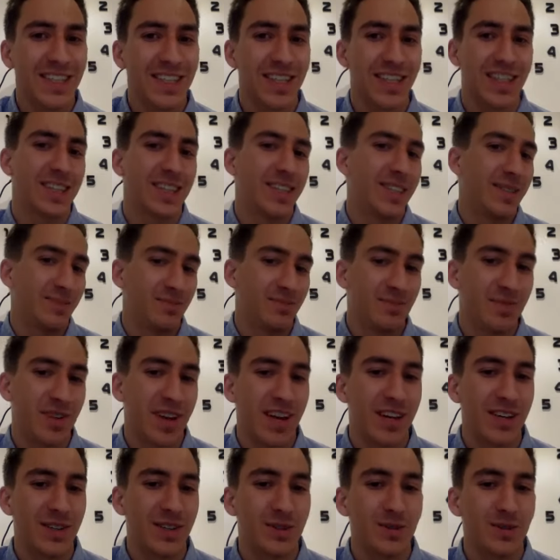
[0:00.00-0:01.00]
Can
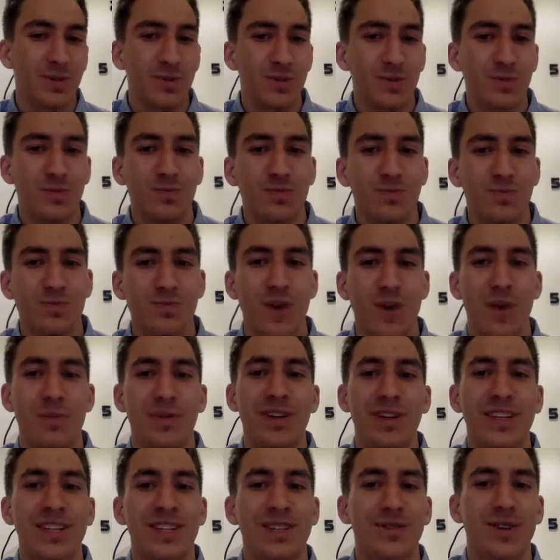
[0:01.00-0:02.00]
you maybe
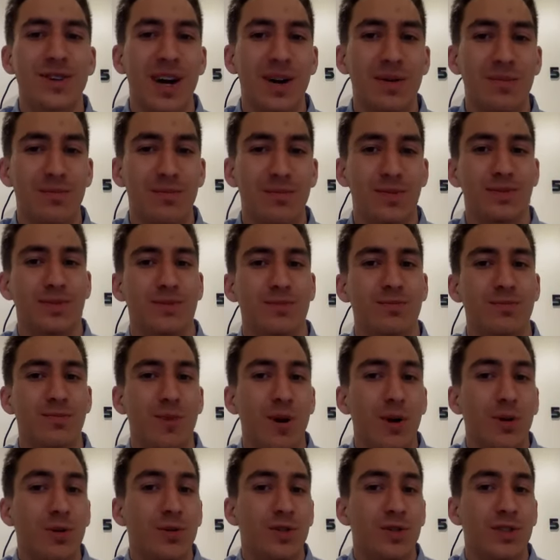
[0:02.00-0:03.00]
describe
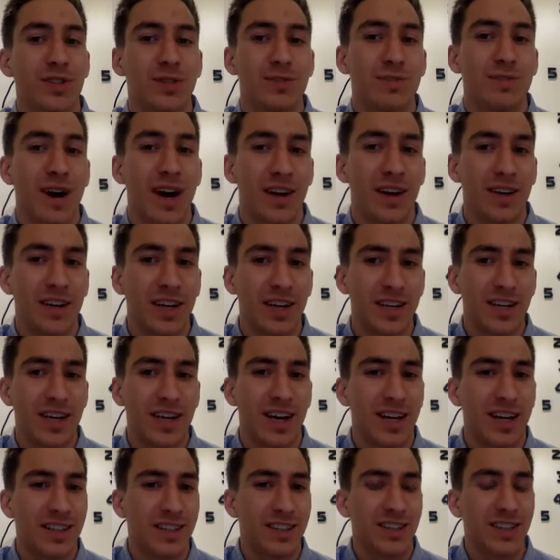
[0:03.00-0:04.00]
most demanding
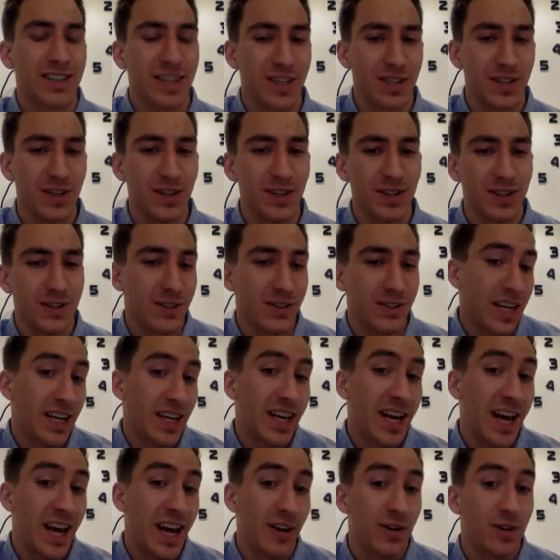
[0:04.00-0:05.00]
tasks
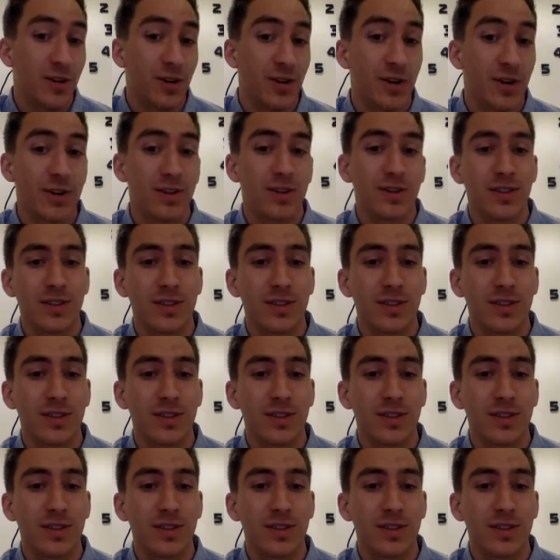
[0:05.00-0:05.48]
that can occur?